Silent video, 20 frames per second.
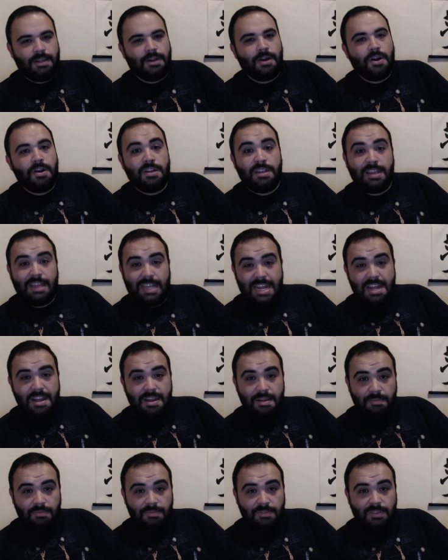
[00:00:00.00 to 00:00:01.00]
There are
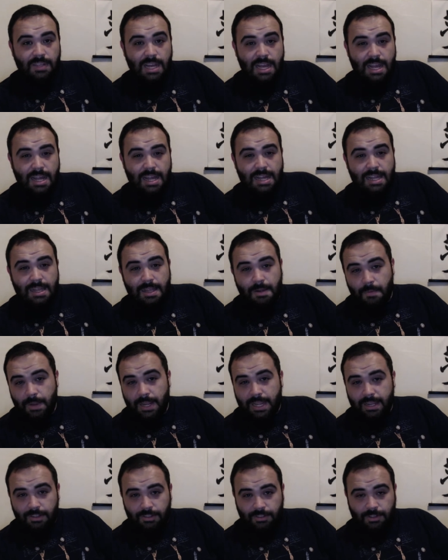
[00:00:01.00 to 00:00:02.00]
themes that we
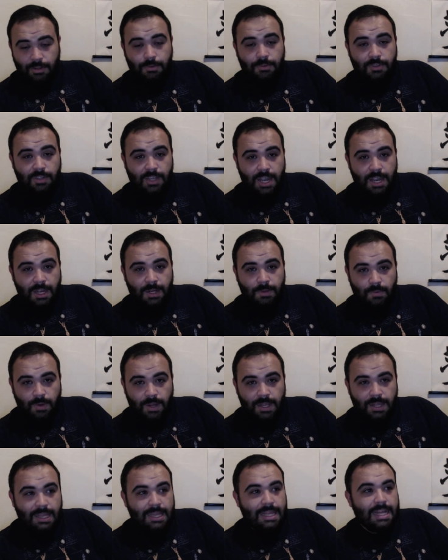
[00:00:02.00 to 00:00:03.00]
can associate
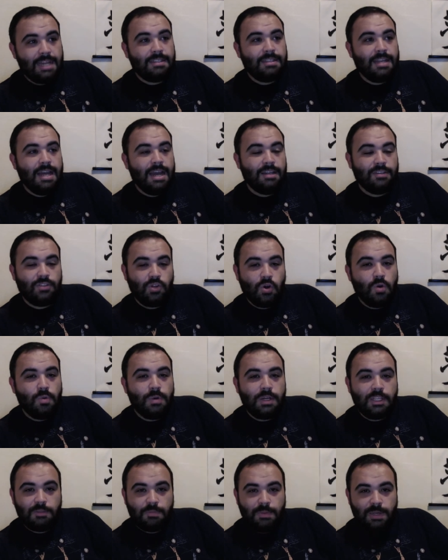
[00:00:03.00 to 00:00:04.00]
with. That has
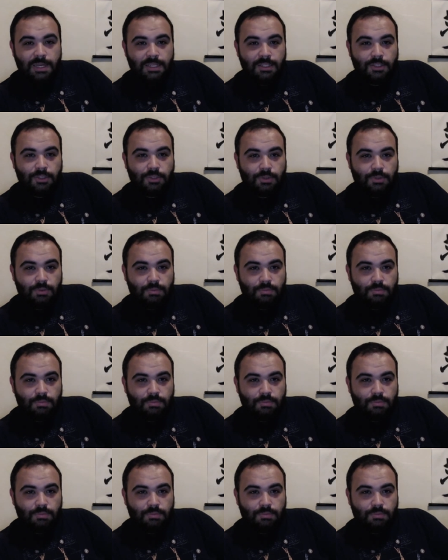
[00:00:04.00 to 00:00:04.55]
always been